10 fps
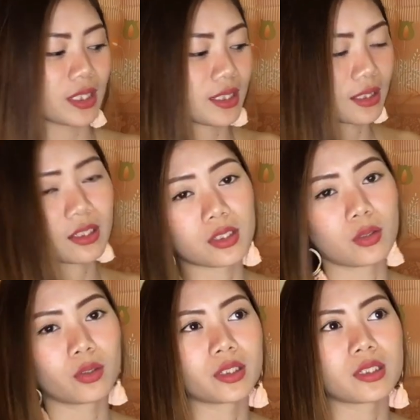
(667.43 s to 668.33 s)
sa isang
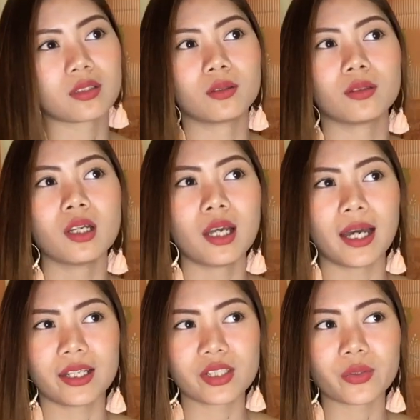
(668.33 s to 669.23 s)
store. So,
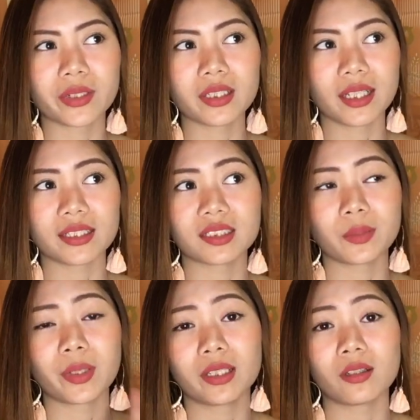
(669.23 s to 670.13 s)
I just realized na
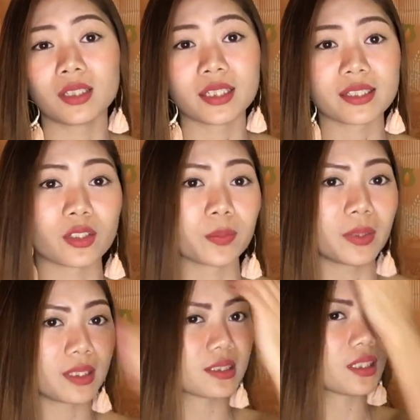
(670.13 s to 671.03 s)
may online store
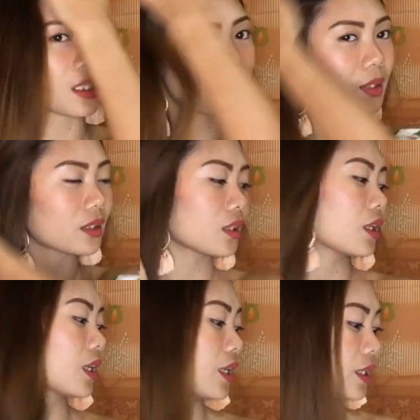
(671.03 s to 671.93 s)
pala sila. But,
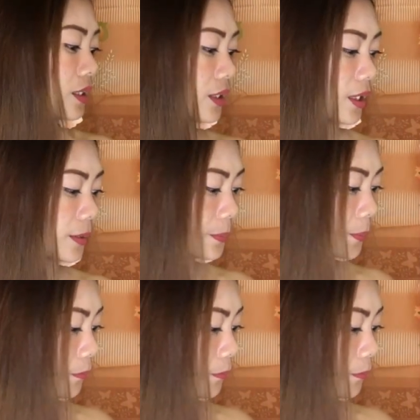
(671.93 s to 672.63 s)
yeah.